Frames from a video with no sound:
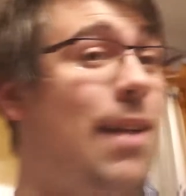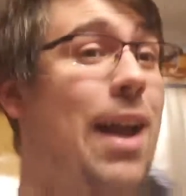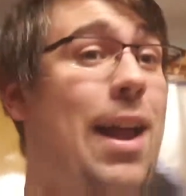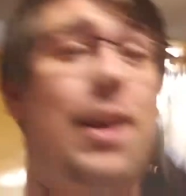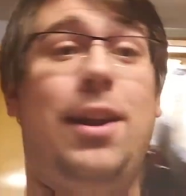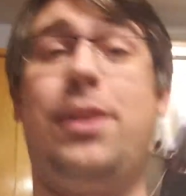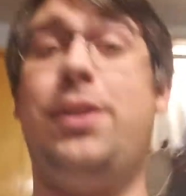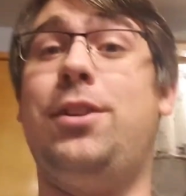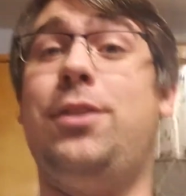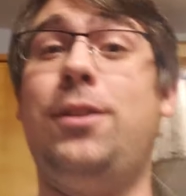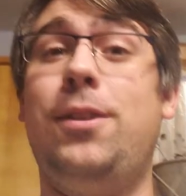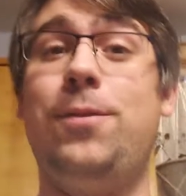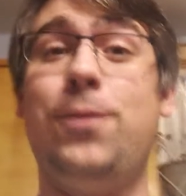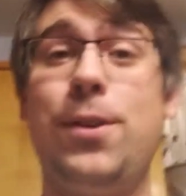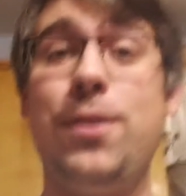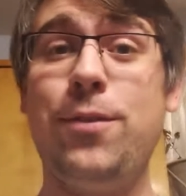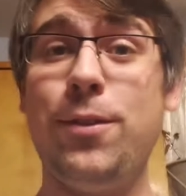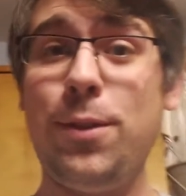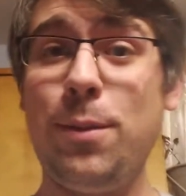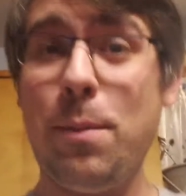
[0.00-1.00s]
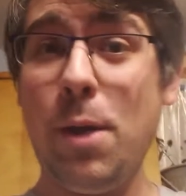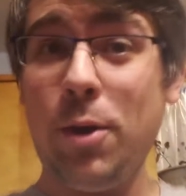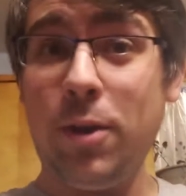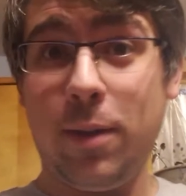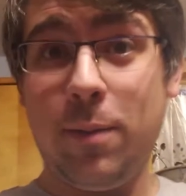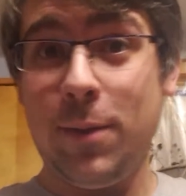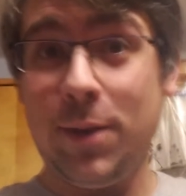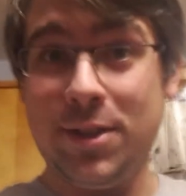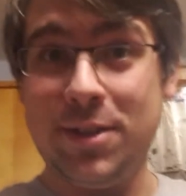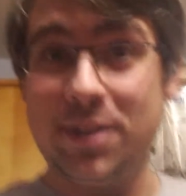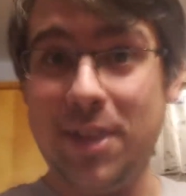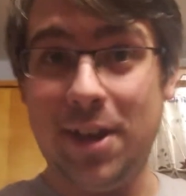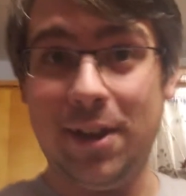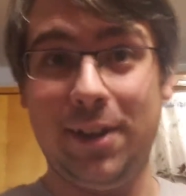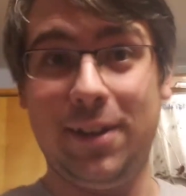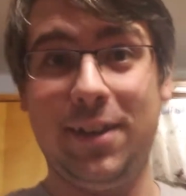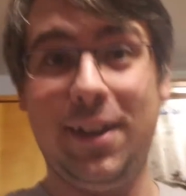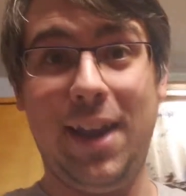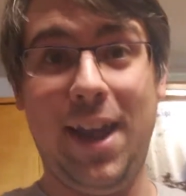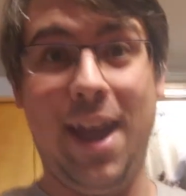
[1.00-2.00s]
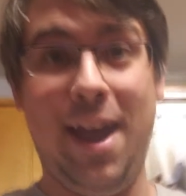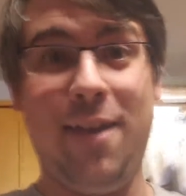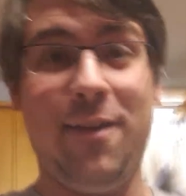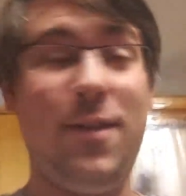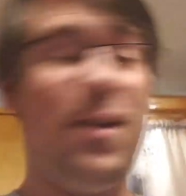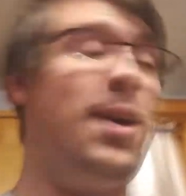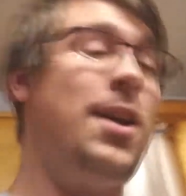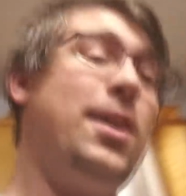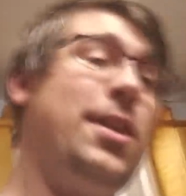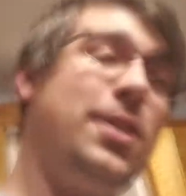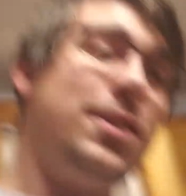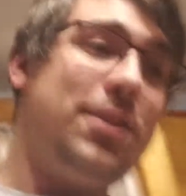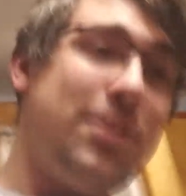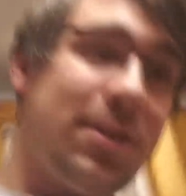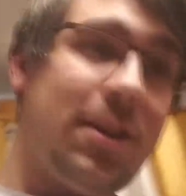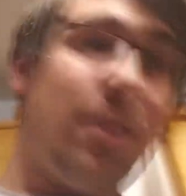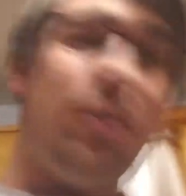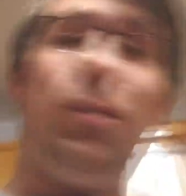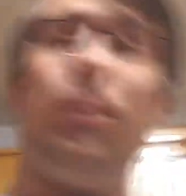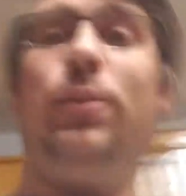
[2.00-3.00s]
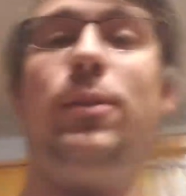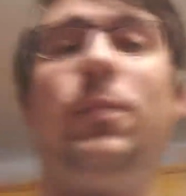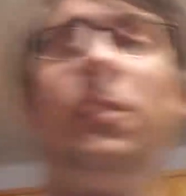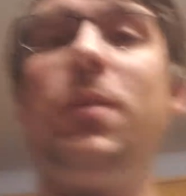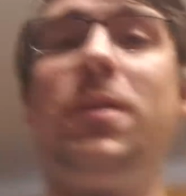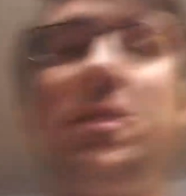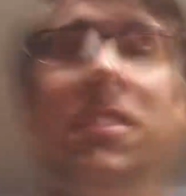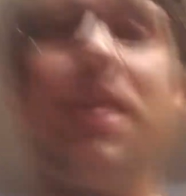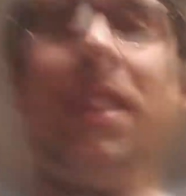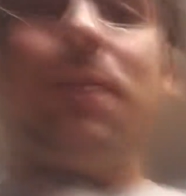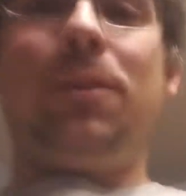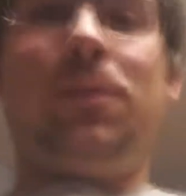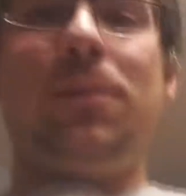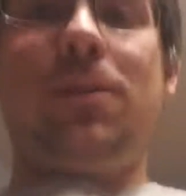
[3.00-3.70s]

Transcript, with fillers: I got a delivery from the Pokemon Center today. So let's take a